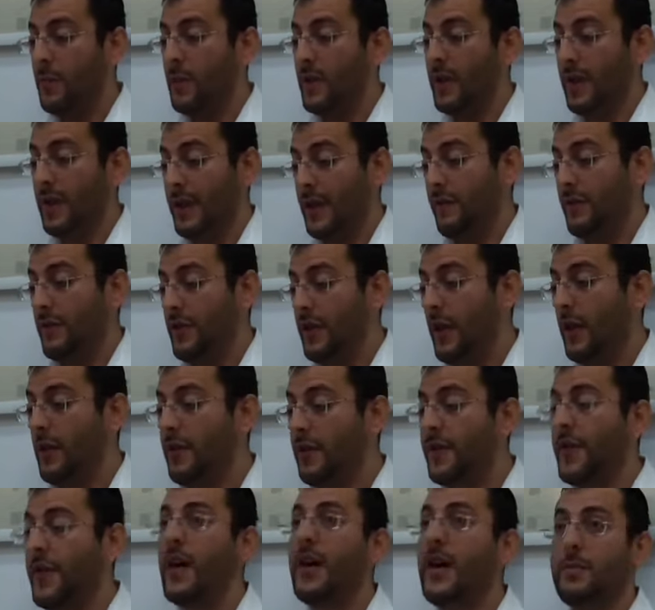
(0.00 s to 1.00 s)
we, even though
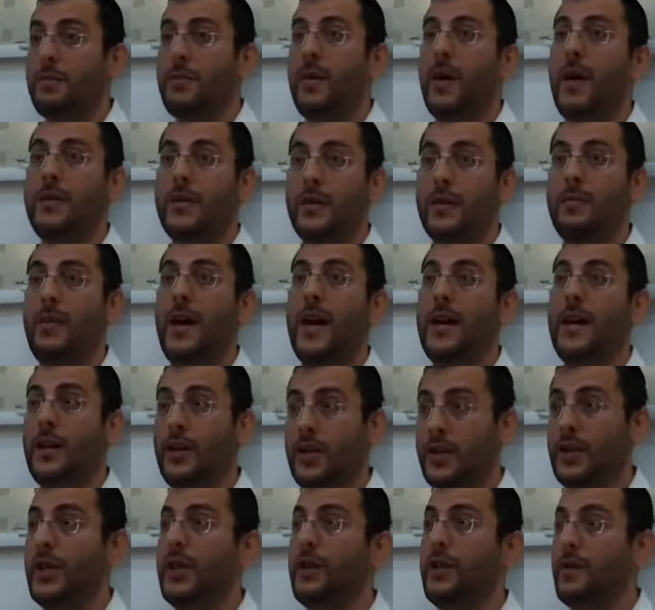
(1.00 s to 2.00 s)
the first person made a
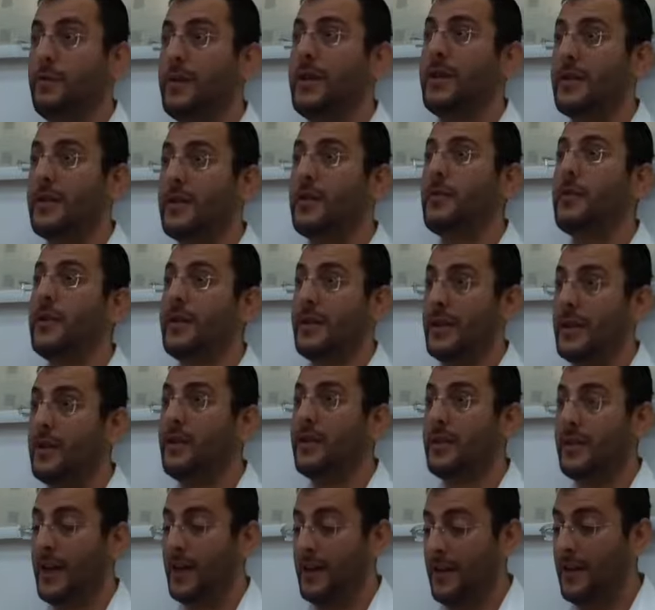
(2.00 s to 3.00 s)
shiur misa, we
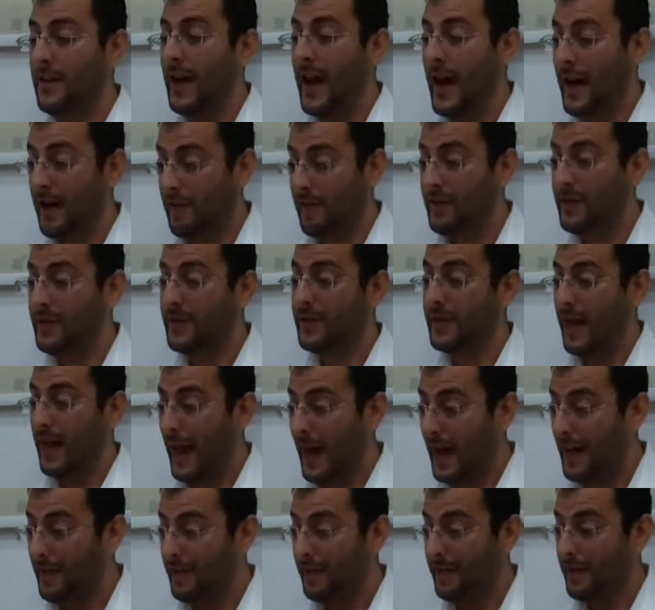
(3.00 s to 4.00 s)
still say that the achron is
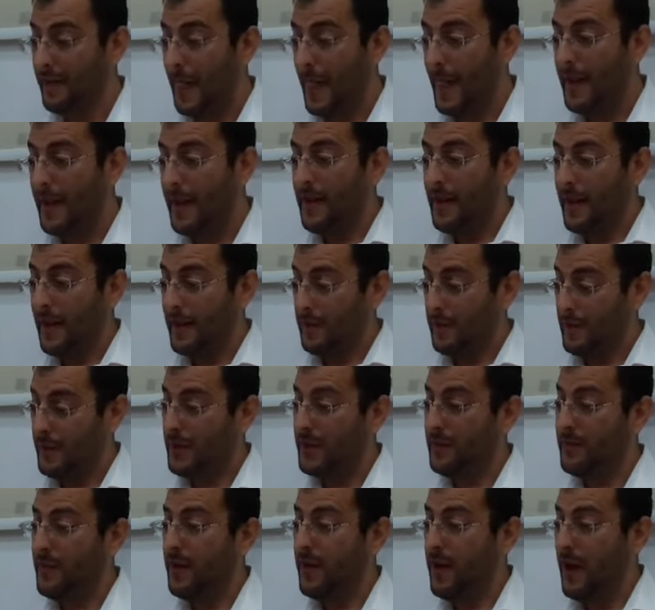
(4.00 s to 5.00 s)
chayiv. That's what
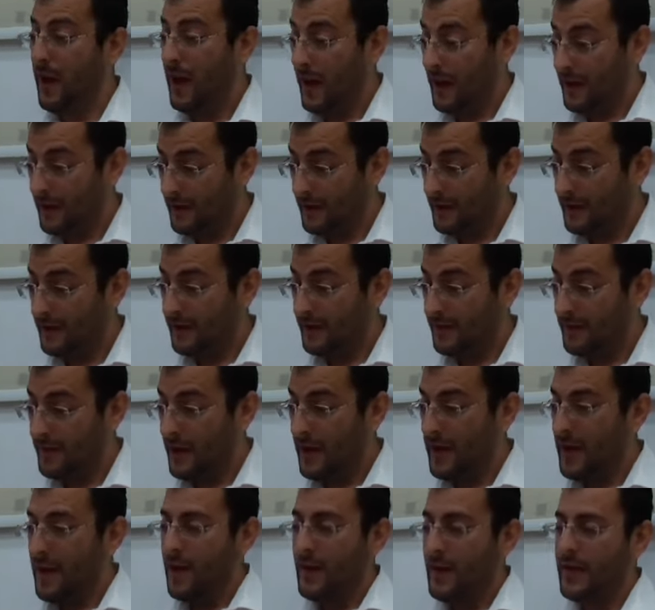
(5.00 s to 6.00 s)
the Gemara asks.
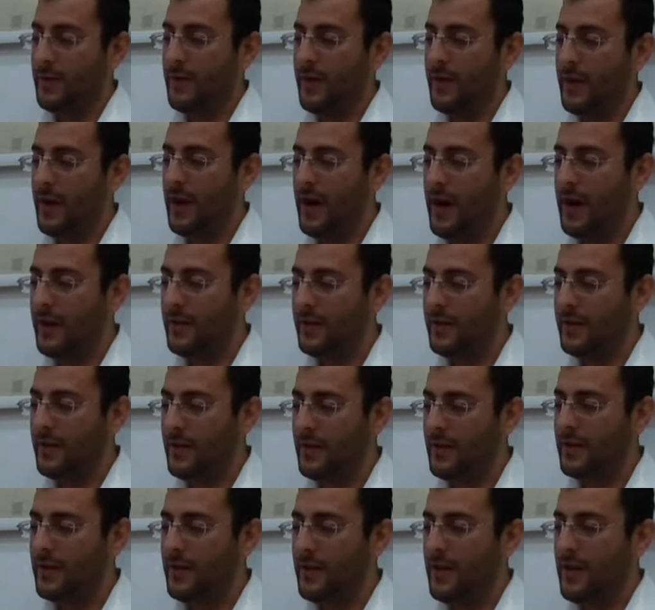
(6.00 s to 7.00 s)
The Gemara
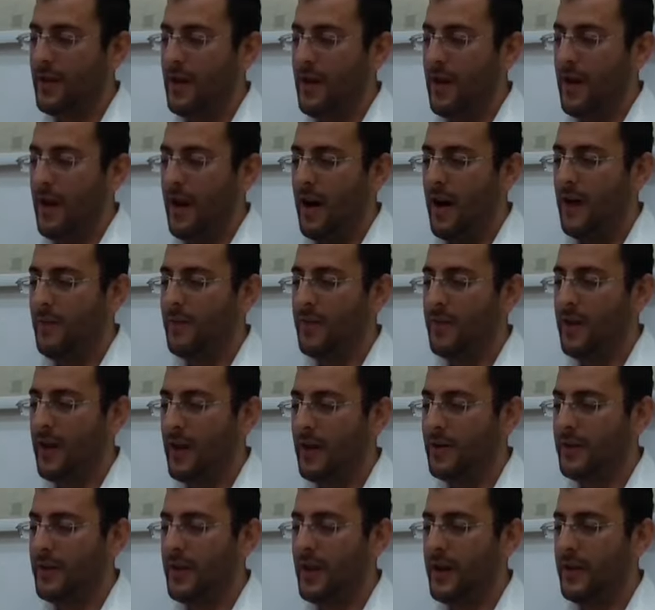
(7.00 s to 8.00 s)
answers, Amri
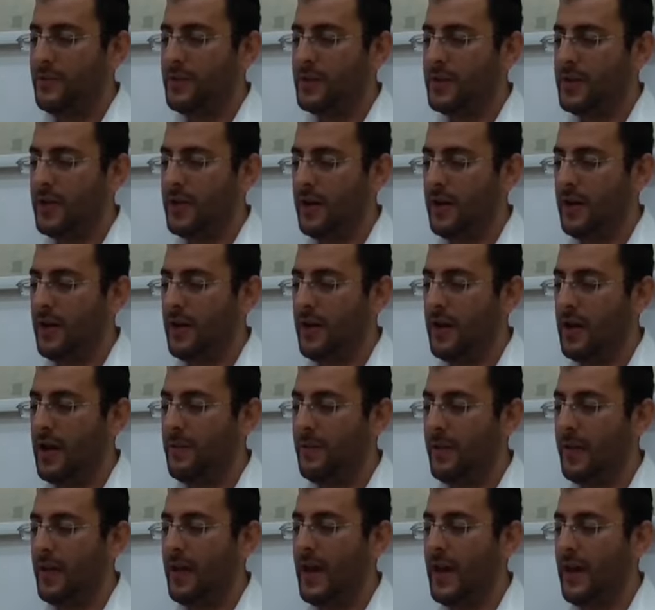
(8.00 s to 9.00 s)
hasam shaloi
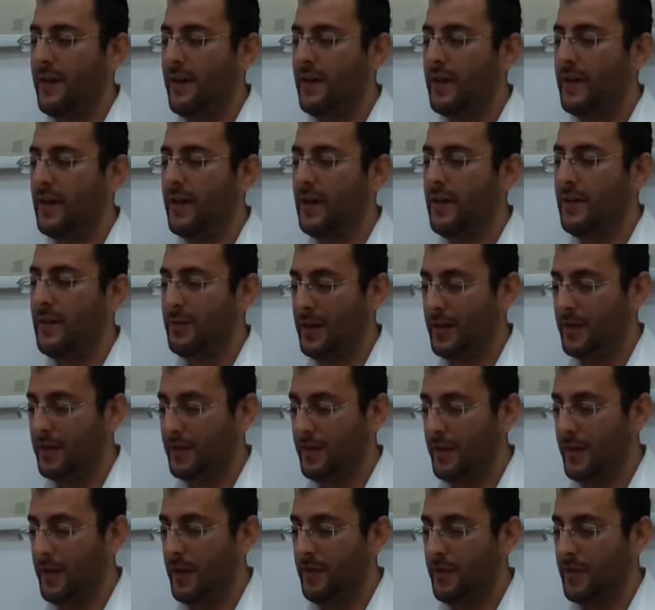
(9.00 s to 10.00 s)
haya boy hevel
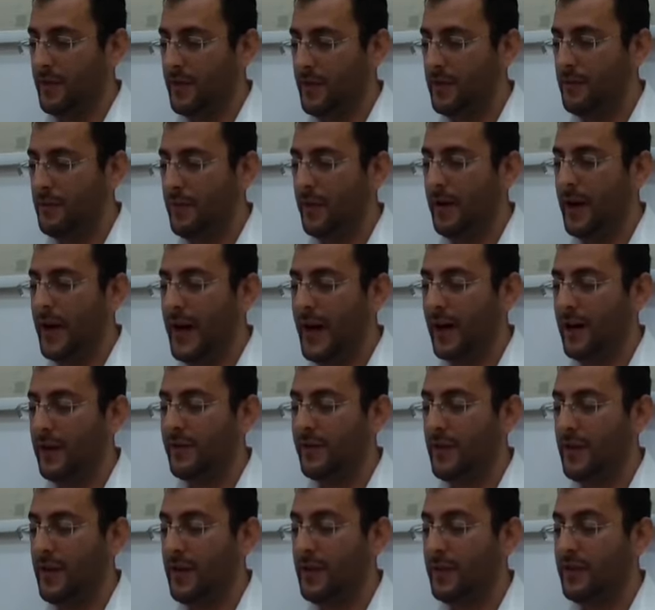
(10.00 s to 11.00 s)
lemisa, ubo
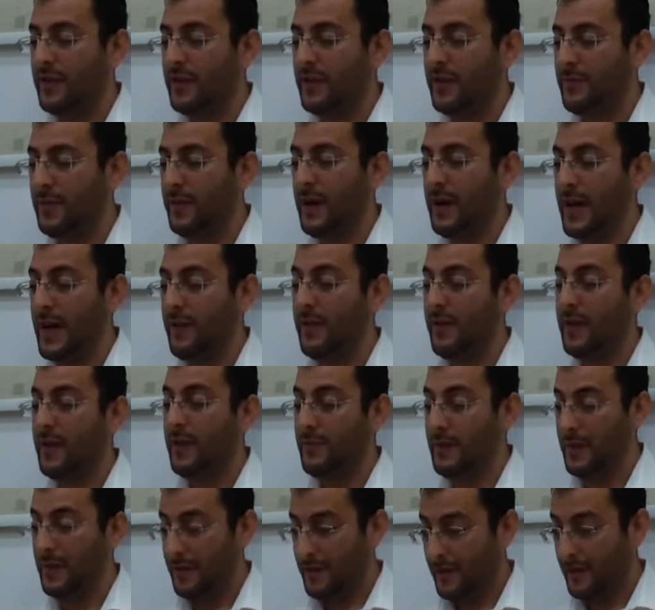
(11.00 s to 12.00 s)
achav hoisiv bo hevel
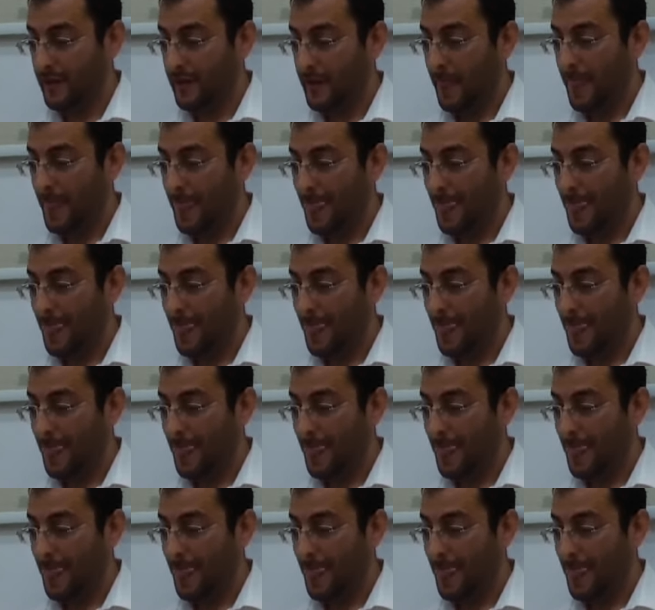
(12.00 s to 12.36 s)
lemisa.